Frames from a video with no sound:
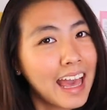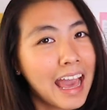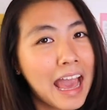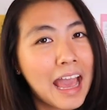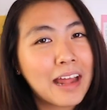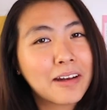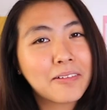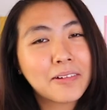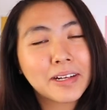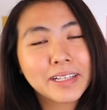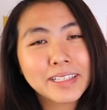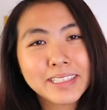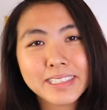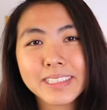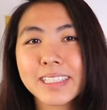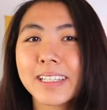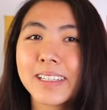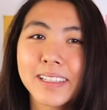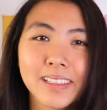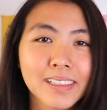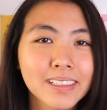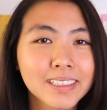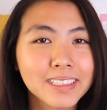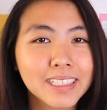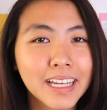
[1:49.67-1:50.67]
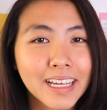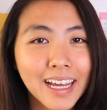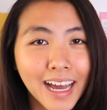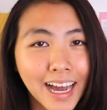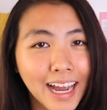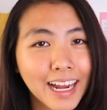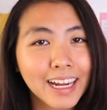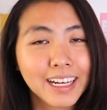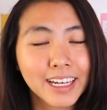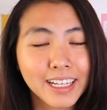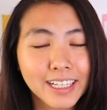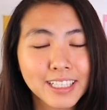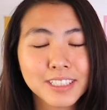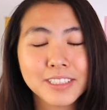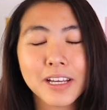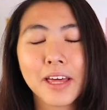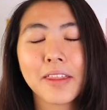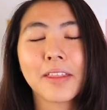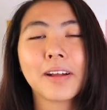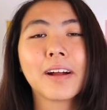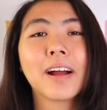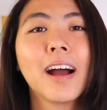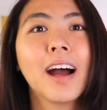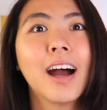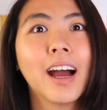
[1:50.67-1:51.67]
and we still say hi to each
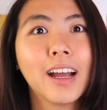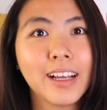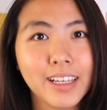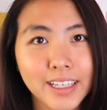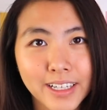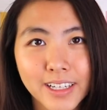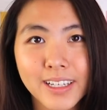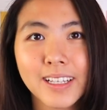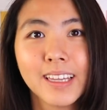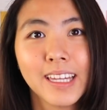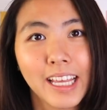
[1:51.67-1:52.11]
other a year